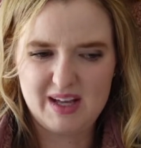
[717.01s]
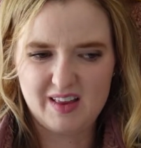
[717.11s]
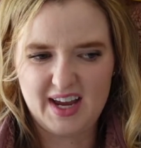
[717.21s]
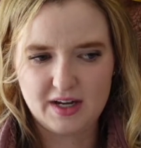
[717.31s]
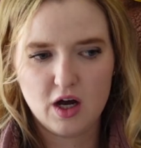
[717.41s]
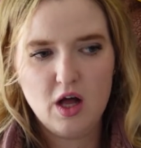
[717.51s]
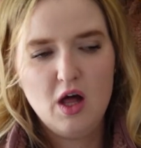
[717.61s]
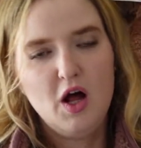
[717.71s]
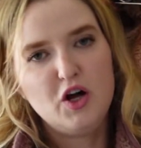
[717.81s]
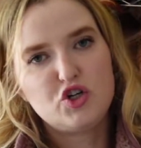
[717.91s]
like
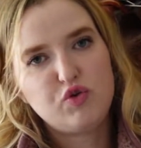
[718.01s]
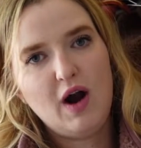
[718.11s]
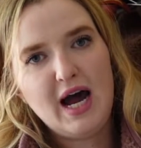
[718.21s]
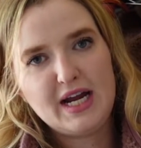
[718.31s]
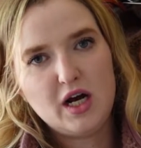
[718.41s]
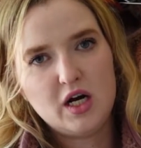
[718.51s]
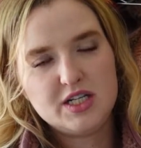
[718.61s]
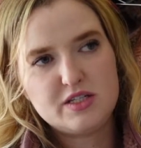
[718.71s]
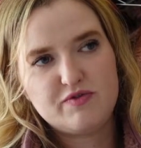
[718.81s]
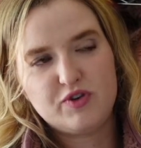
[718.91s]

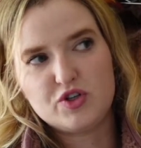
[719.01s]
try-ons for